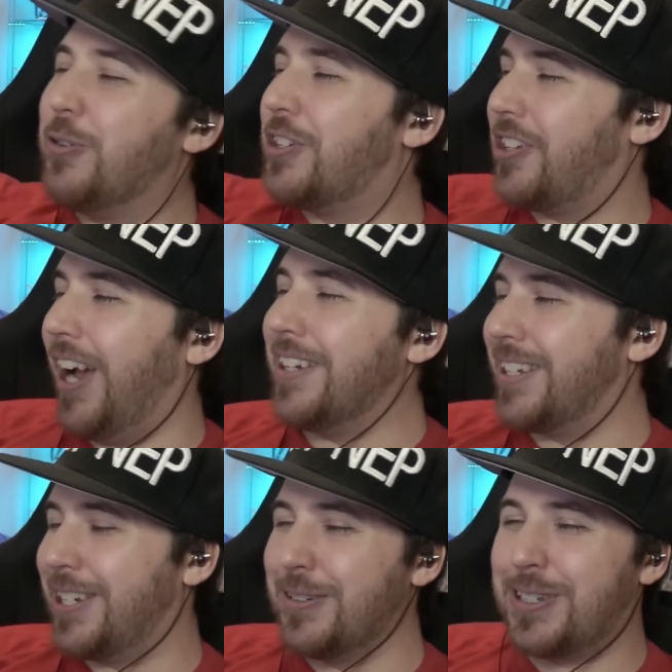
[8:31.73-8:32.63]
You
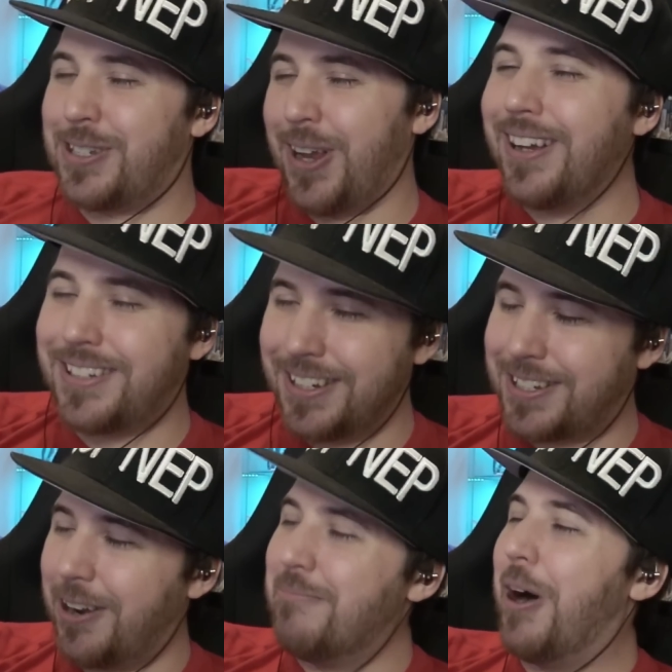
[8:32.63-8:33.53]
just do
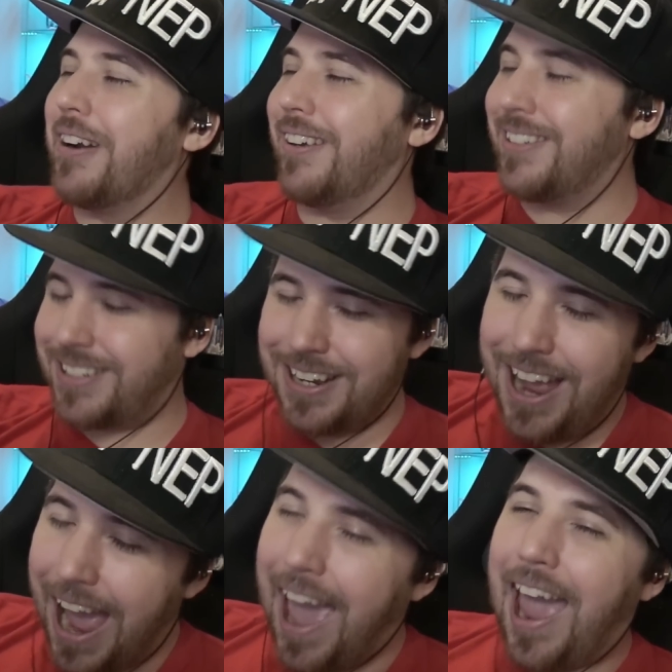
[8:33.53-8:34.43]
Sussus Amogus,
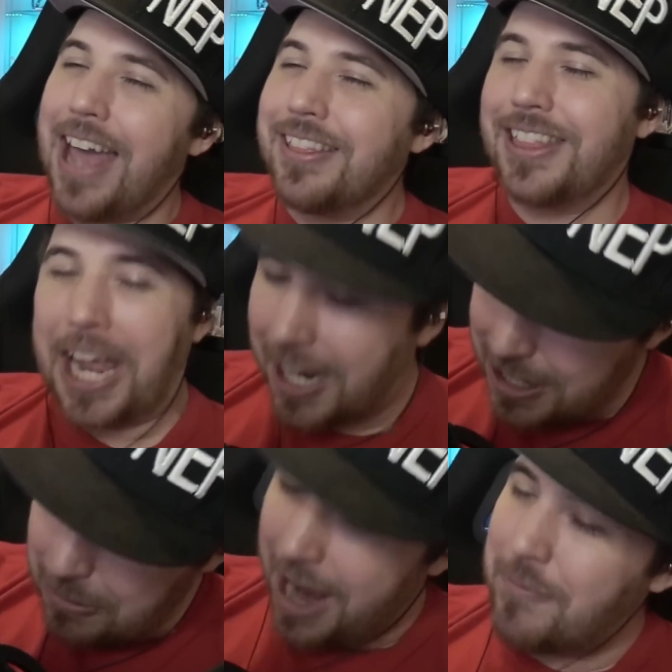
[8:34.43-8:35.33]
and there
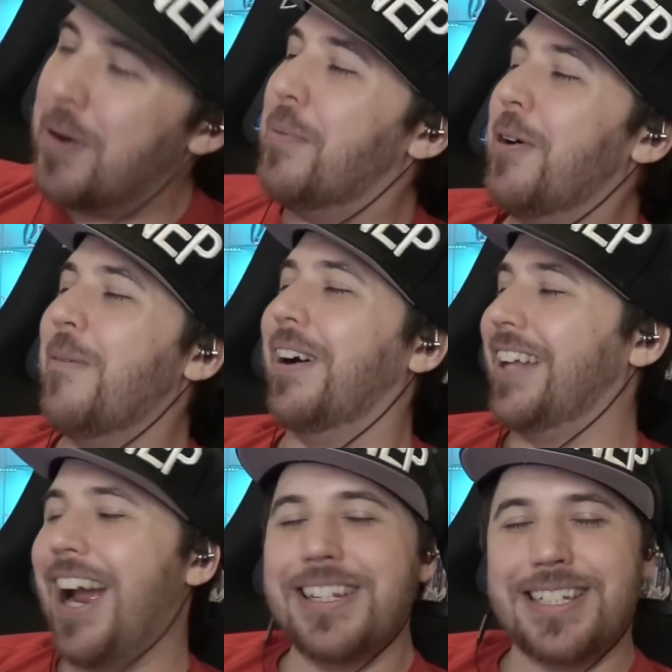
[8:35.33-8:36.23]
you have a
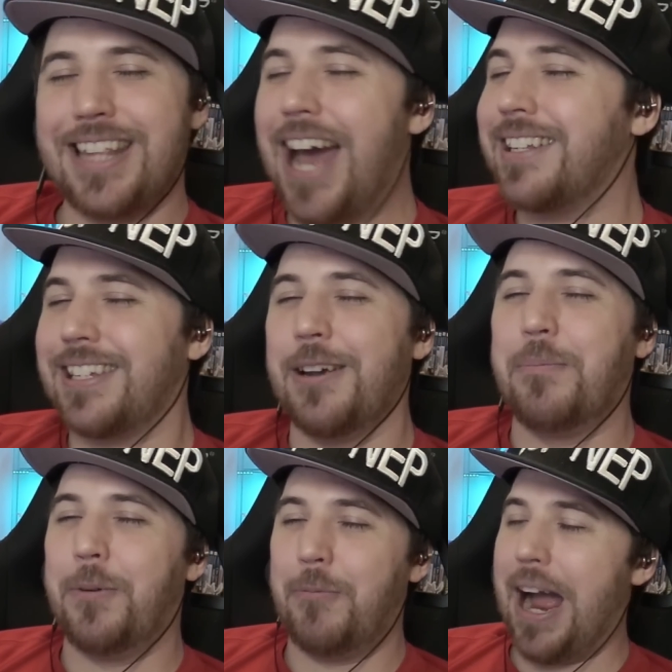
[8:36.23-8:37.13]
booba. It's that
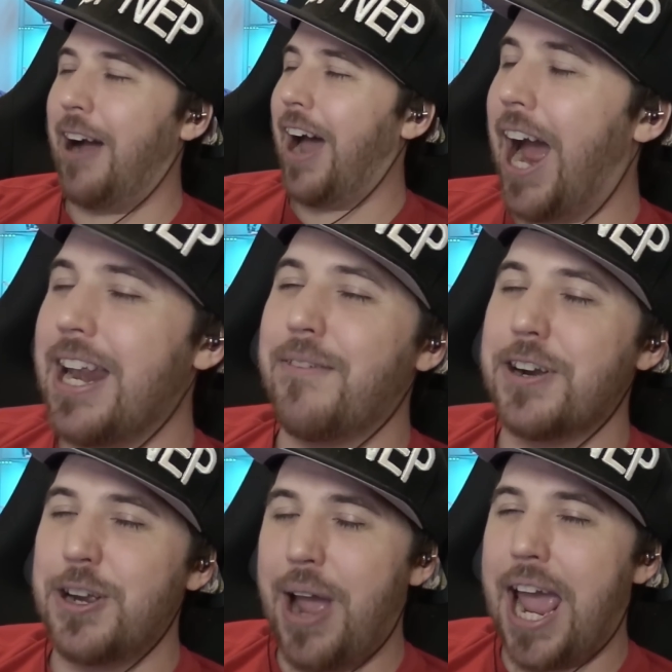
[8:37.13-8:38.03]
simple. Wow, I
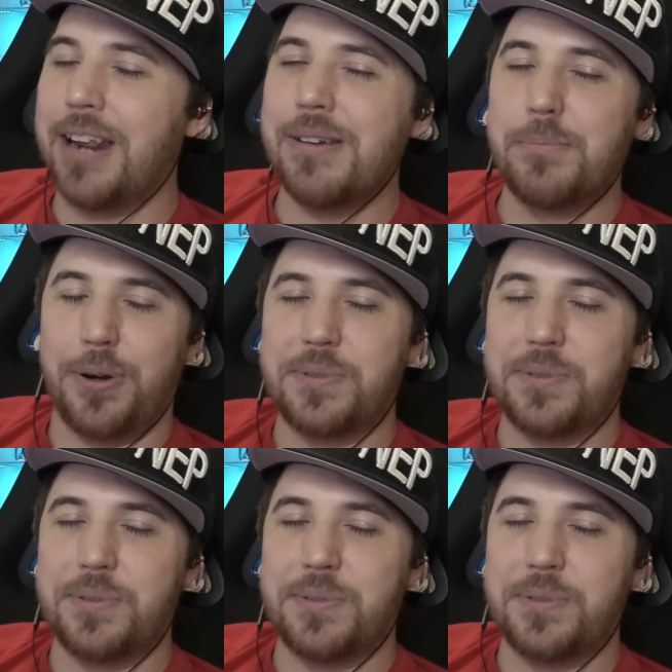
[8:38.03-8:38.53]
never knew anime